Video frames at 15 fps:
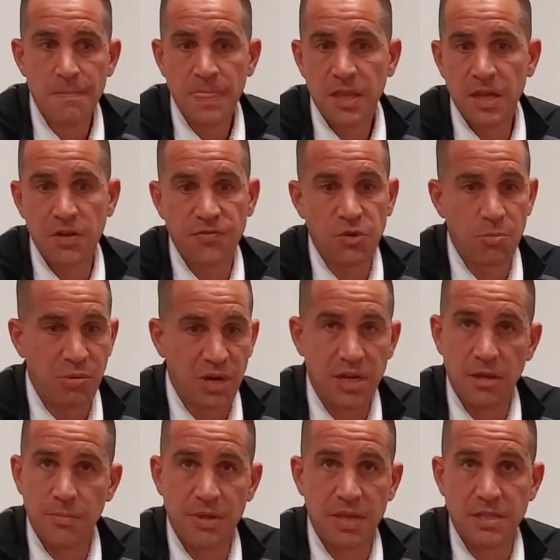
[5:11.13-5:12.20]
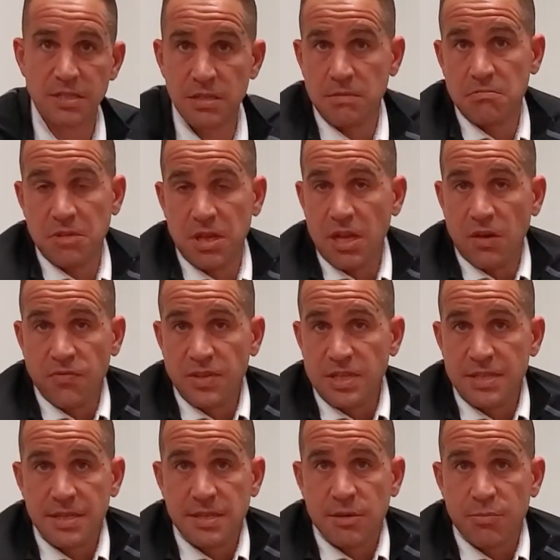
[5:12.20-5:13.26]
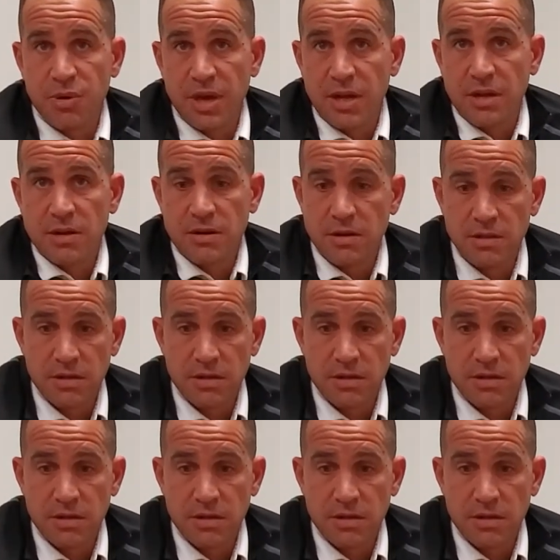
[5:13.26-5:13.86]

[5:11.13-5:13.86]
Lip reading: You know, if you button up against an LVT competitor